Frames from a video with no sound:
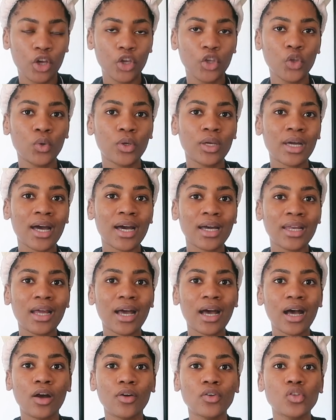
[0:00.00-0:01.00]
You cut
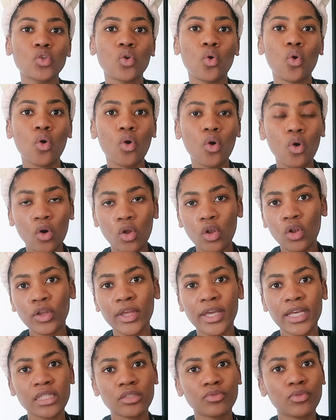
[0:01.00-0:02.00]
out
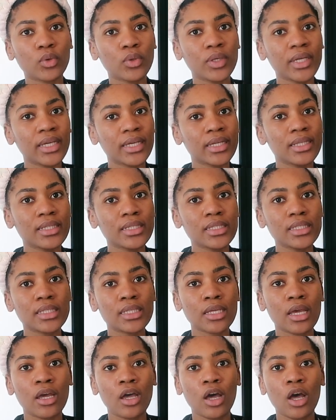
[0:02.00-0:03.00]
all exfoliants,